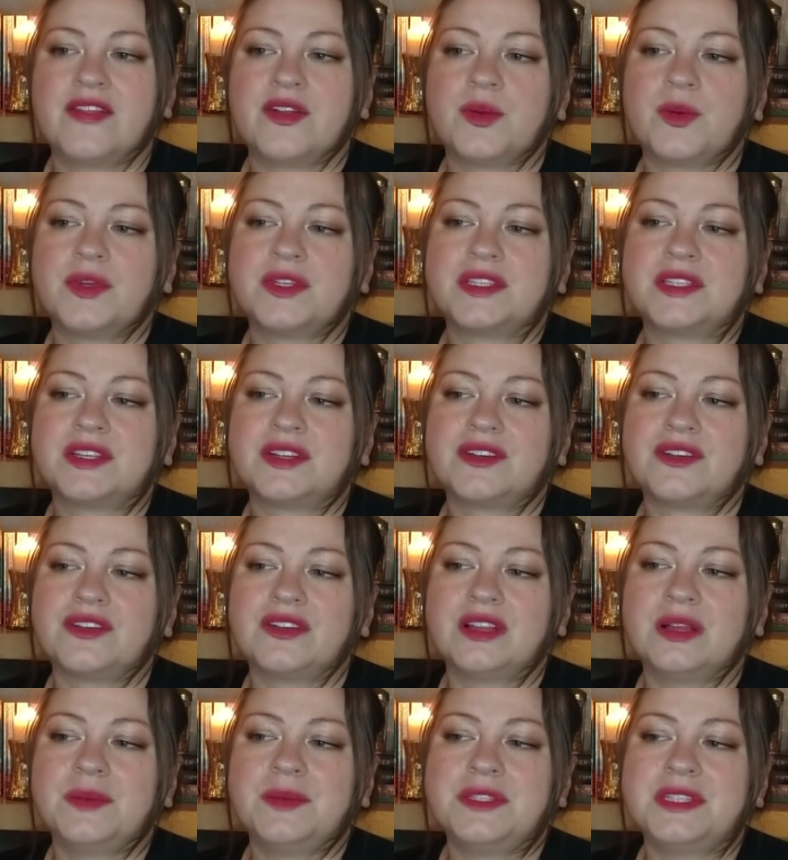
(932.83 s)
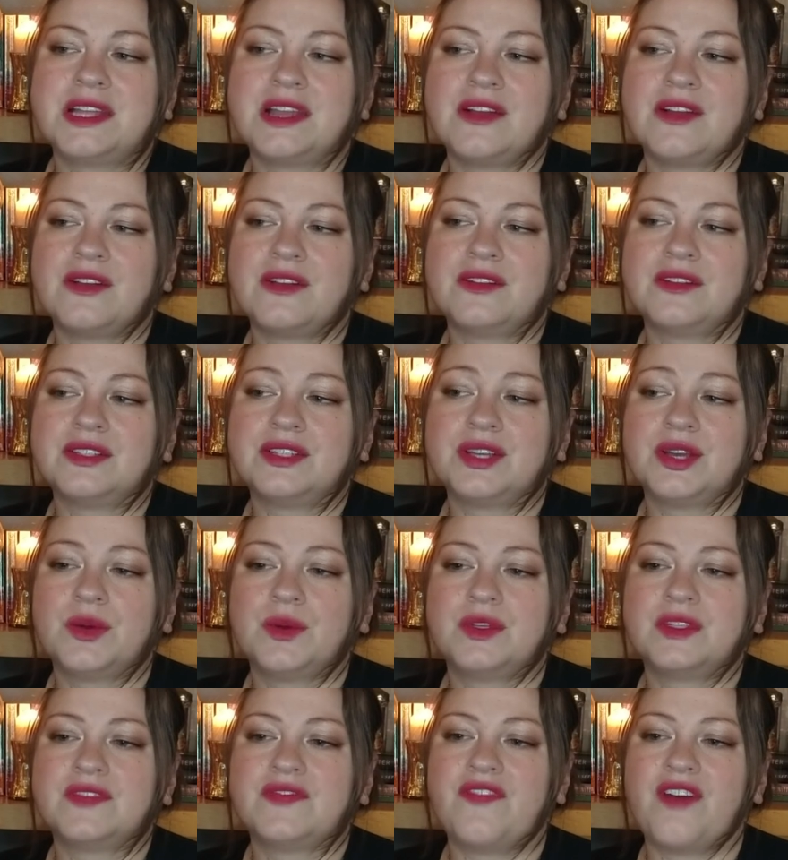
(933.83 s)
There was the girl upstairs
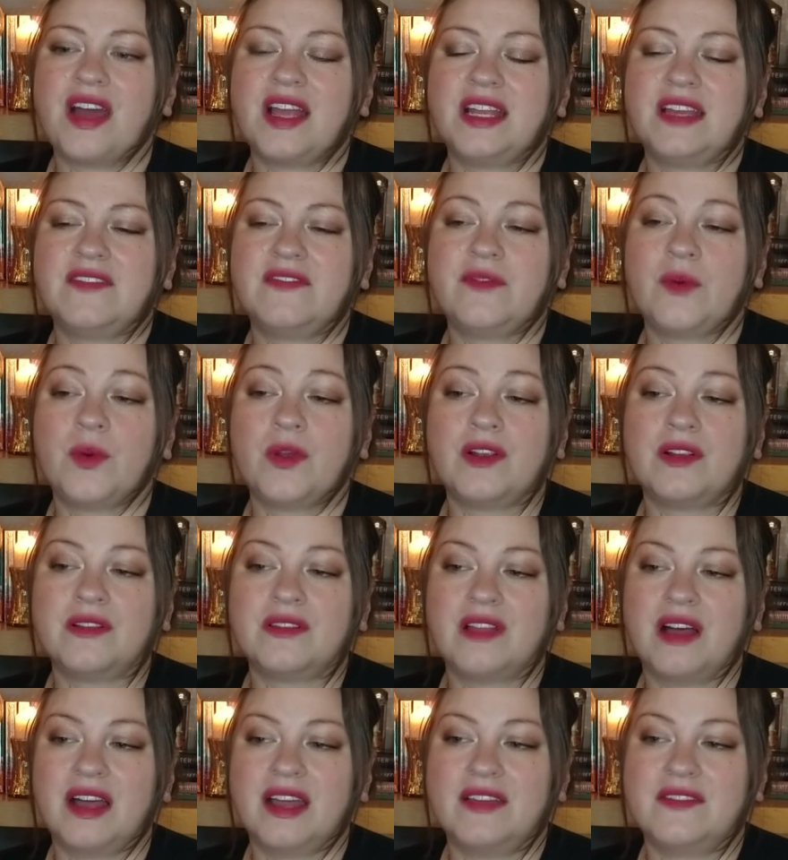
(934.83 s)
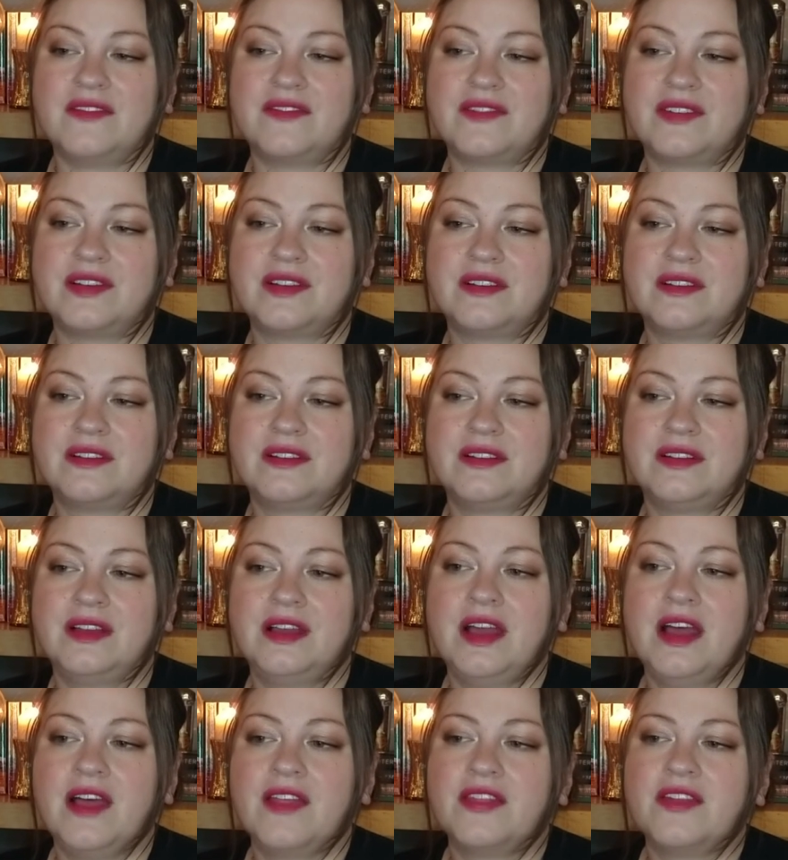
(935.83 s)
who was fighting for her life,
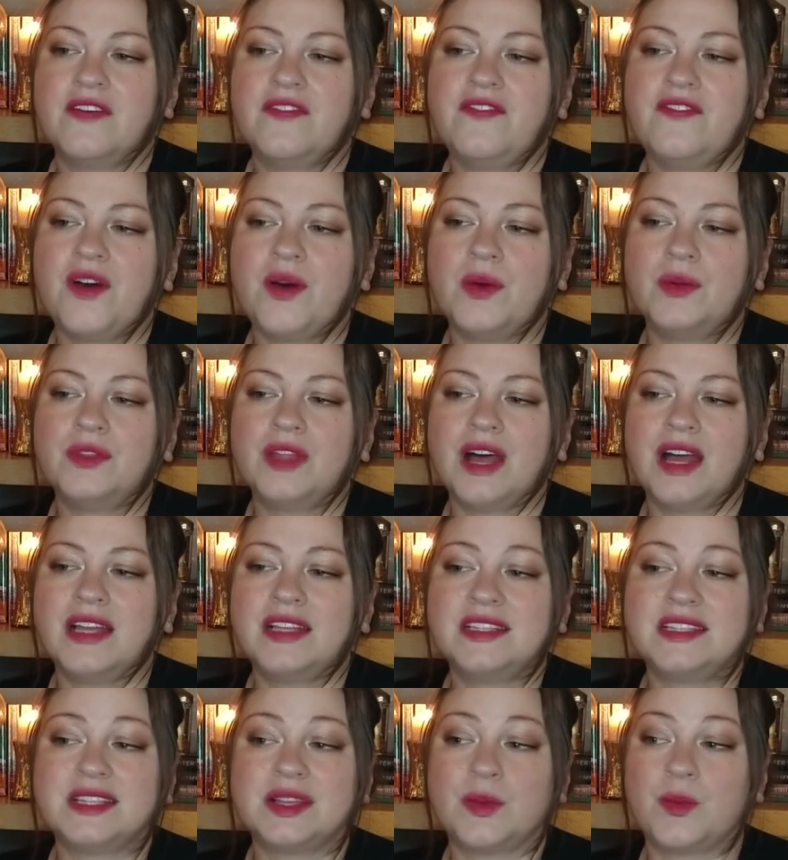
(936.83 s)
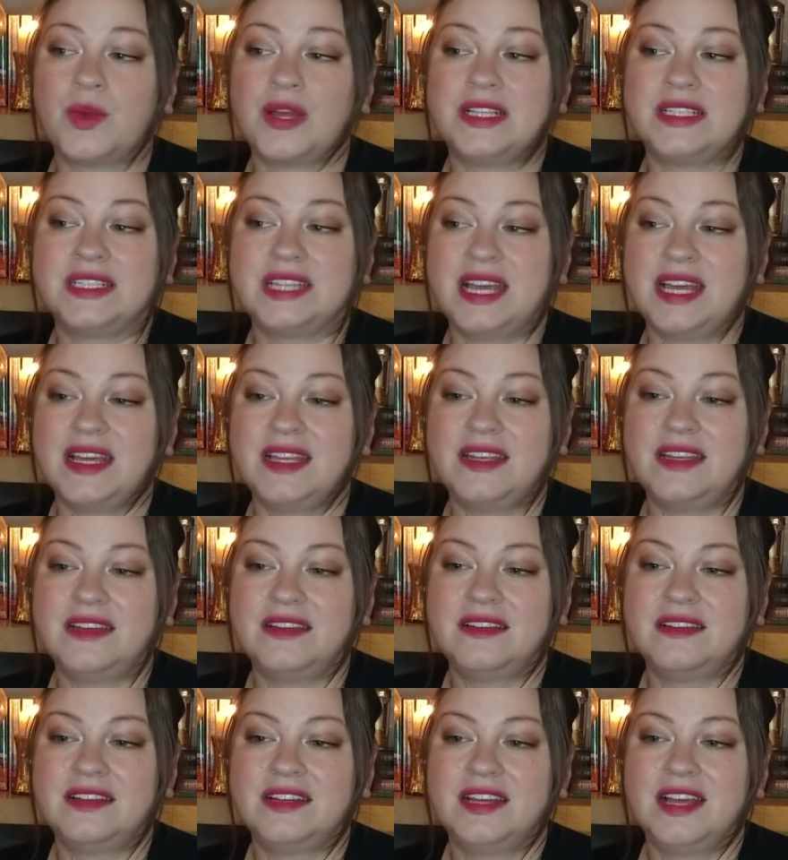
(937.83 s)
the phone lines that went dead,
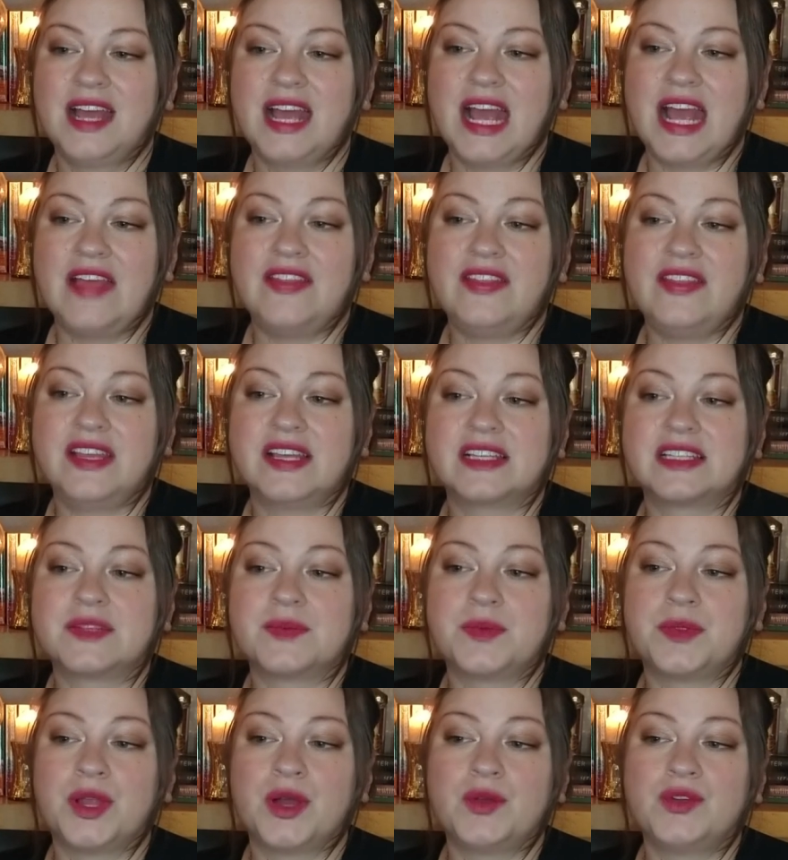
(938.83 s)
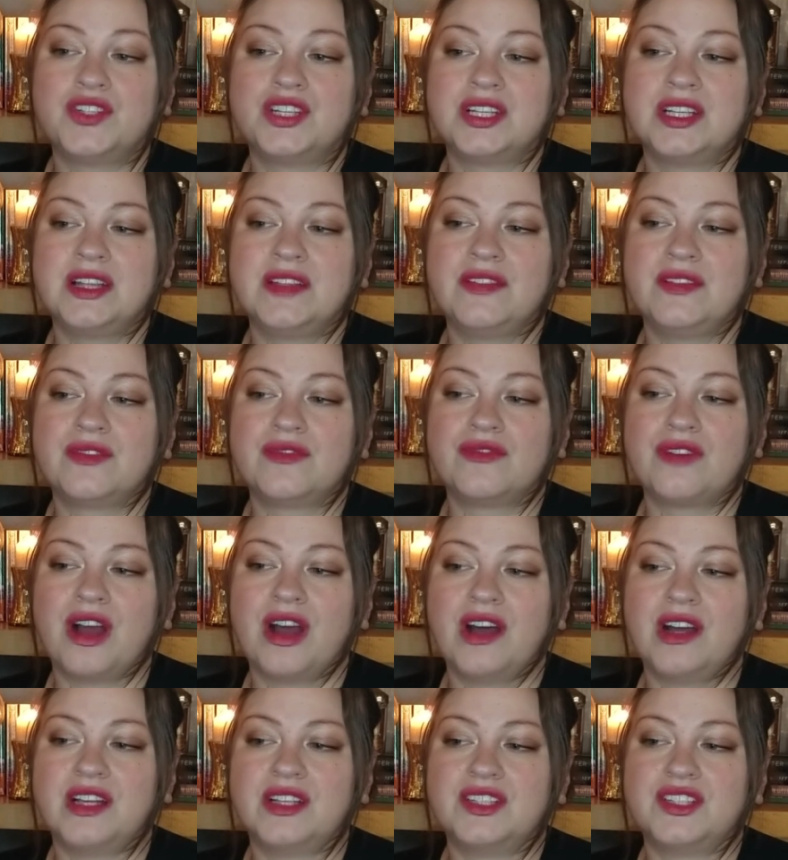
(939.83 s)
and the explosion in the
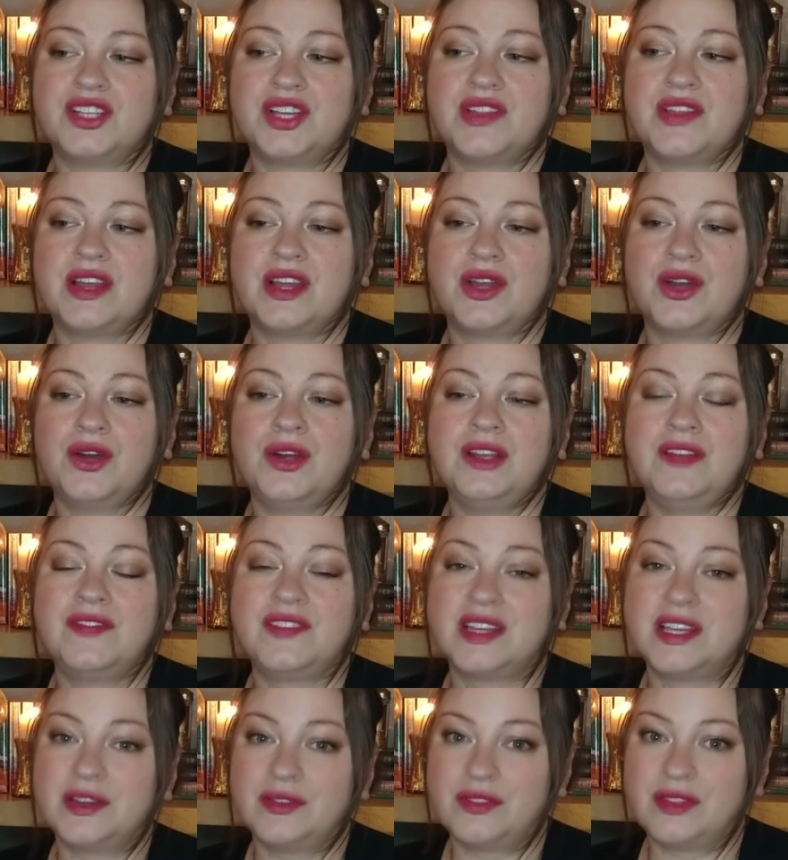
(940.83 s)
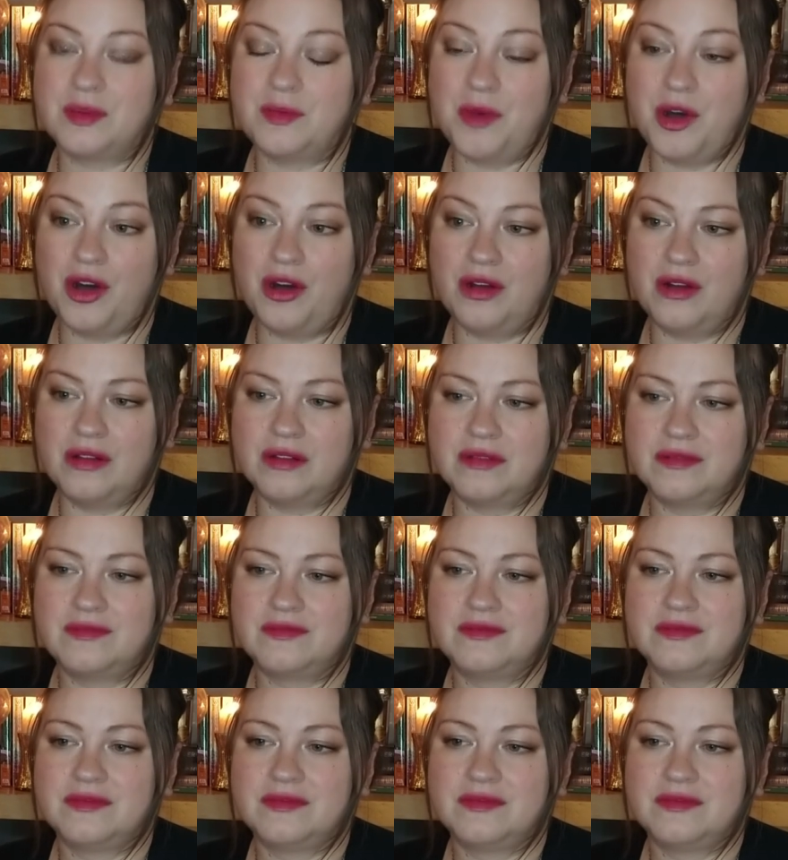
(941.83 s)
garage that could have killed them all.